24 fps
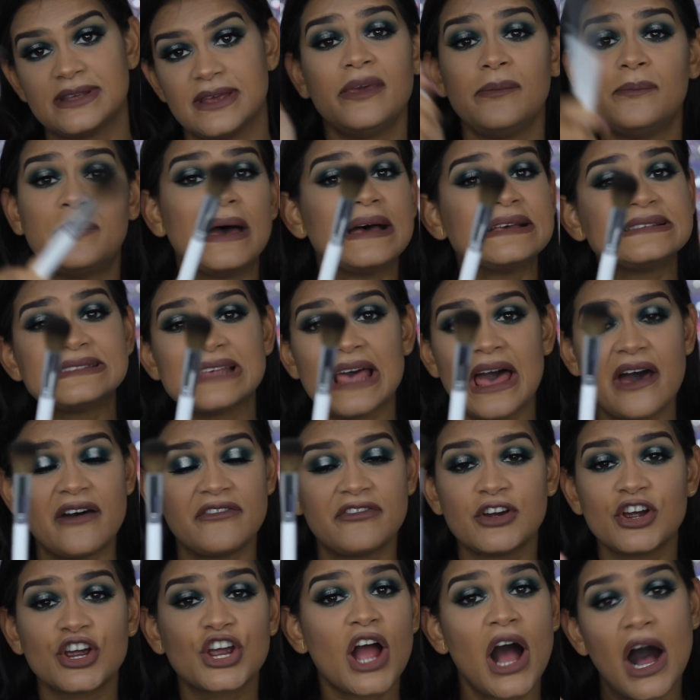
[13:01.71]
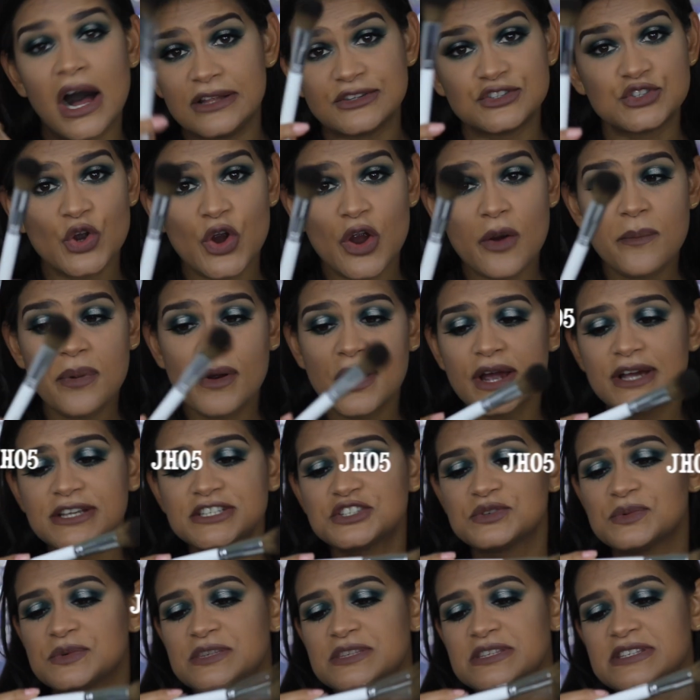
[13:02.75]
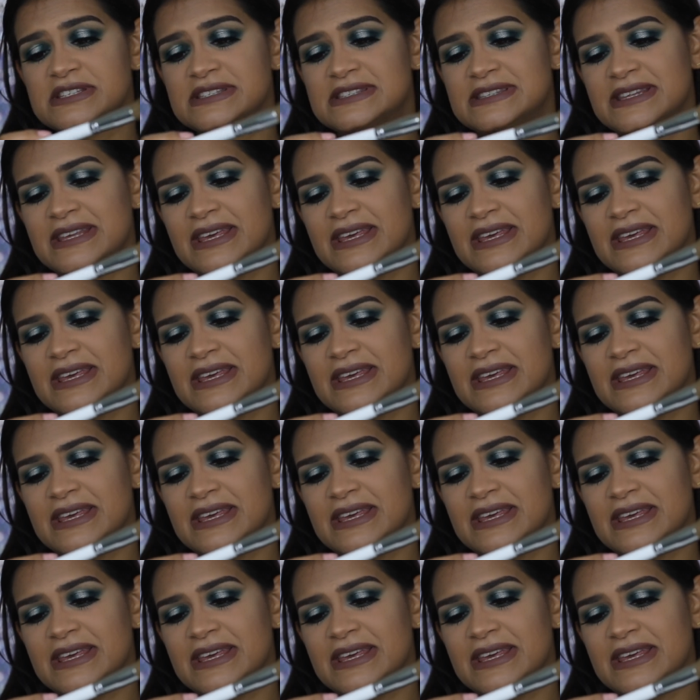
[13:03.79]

the best ever contour brush, which is